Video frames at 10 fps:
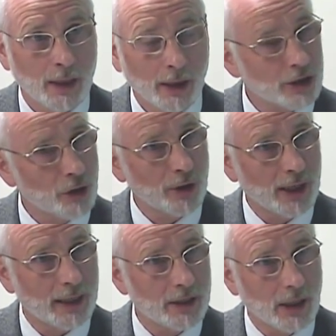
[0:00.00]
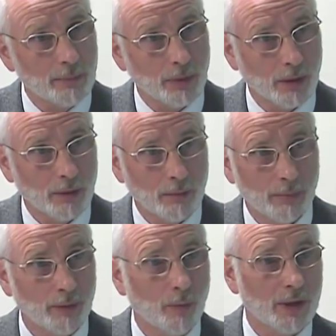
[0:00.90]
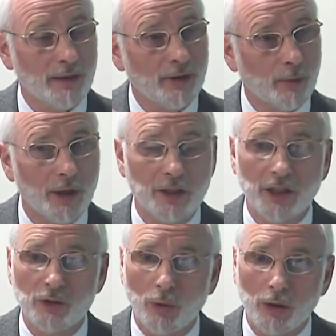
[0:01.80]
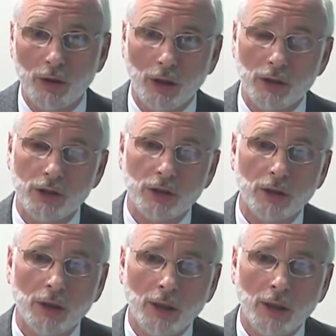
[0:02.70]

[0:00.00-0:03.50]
That's only an example, but whatever it is one does,